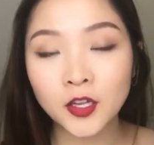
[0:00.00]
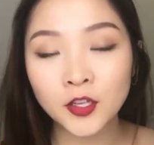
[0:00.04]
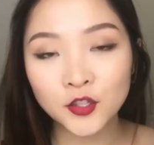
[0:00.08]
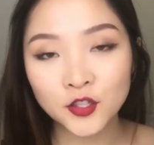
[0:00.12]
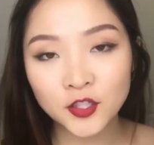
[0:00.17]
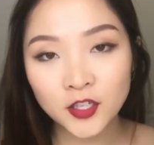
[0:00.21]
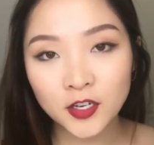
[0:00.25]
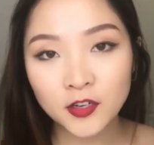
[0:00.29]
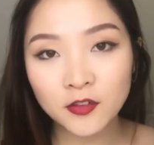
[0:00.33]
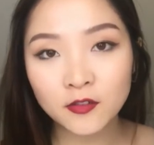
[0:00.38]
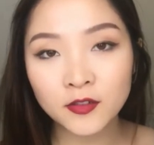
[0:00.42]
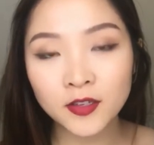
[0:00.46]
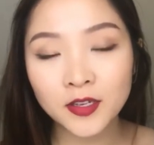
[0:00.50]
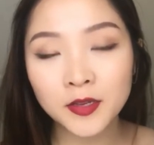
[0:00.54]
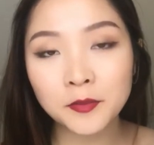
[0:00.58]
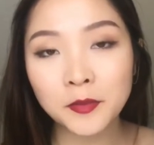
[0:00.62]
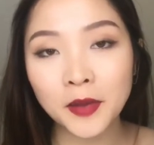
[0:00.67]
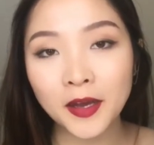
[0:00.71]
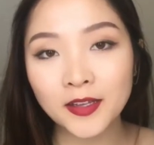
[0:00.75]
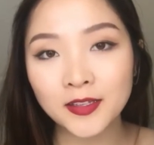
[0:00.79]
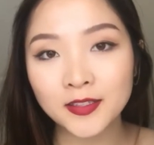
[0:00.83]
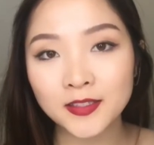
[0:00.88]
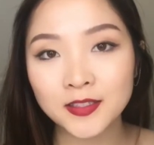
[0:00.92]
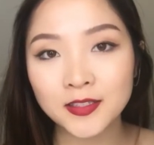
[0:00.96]
In general,
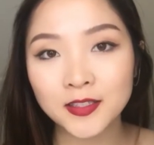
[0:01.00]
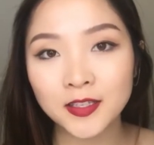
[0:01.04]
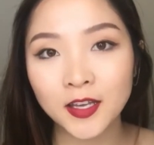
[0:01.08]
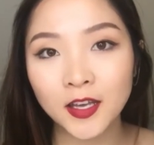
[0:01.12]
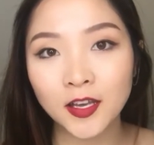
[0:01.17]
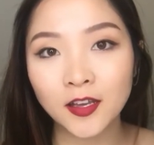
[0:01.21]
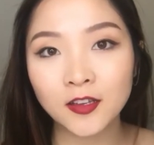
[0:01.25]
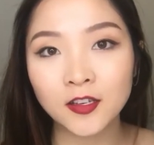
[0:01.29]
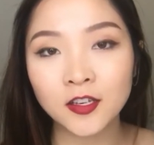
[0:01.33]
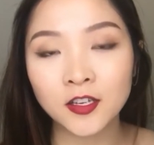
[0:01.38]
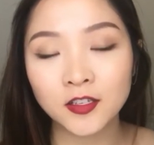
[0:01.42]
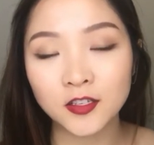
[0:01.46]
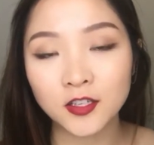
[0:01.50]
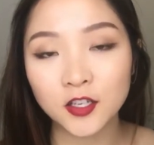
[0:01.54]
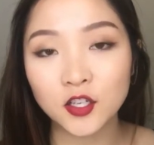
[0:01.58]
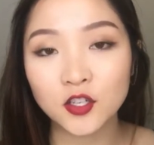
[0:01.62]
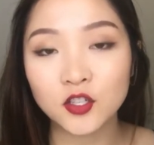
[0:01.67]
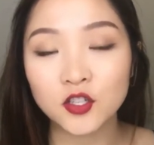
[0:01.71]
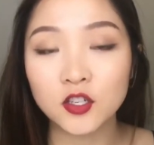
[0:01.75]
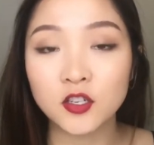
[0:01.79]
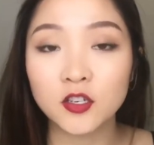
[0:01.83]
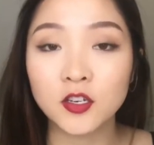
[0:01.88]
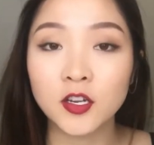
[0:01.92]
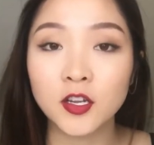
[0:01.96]
my skin
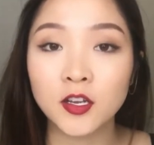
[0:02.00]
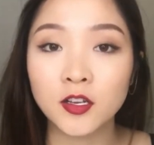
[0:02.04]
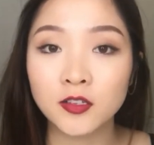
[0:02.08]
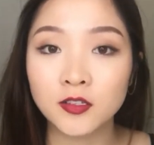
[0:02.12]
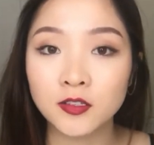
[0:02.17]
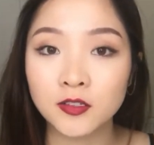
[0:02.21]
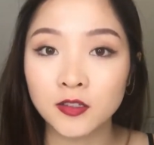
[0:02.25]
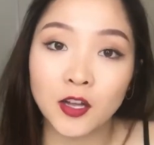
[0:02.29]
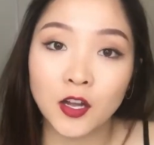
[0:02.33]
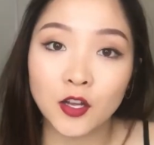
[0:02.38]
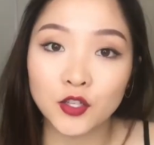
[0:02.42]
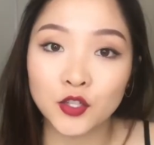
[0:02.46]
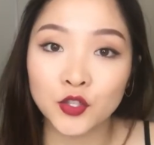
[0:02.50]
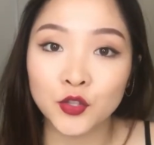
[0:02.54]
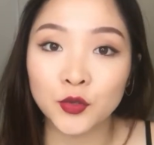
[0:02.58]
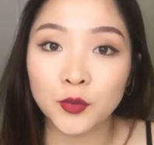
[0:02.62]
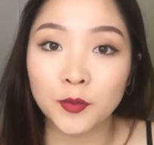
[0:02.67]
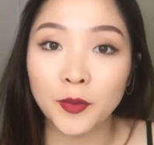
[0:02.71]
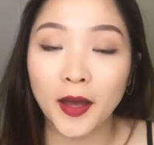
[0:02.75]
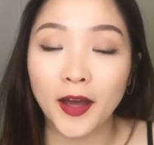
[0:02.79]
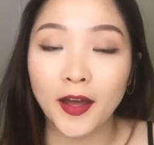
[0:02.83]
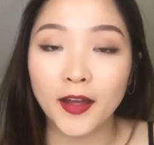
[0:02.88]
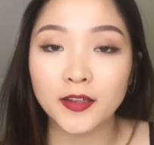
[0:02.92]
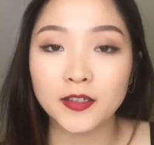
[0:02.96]
condition is not
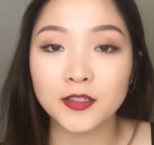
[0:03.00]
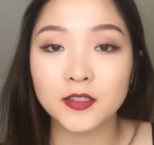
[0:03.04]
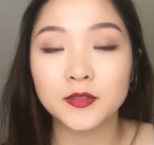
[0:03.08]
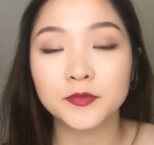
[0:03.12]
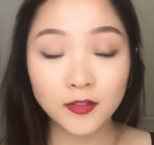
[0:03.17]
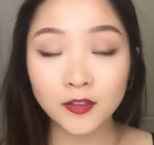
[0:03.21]
too bad.